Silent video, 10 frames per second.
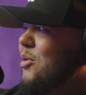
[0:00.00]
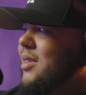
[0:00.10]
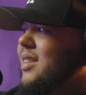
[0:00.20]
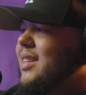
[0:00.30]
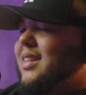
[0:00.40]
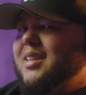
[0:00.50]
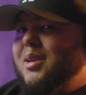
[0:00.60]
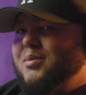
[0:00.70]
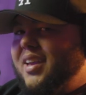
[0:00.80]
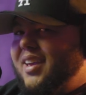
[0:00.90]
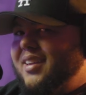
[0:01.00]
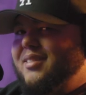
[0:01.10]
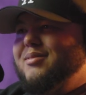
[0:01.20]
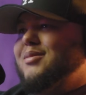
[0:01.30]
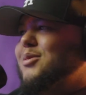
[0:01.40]
one of the nicknames I
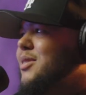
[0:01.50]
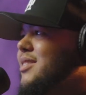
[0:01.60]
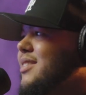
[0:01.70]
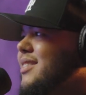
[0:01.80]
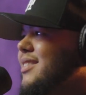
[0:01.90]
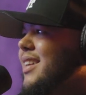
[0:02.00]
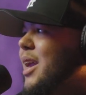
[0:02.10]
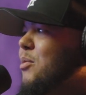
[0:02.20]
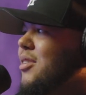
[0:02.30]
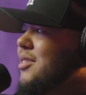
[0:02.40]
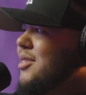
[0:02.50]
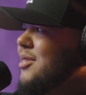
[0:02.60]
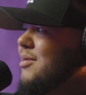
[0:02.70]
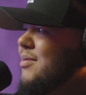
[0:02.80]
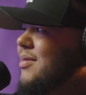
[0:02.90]
had was
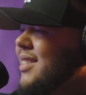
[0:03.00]
Gabrius, mm-hmm.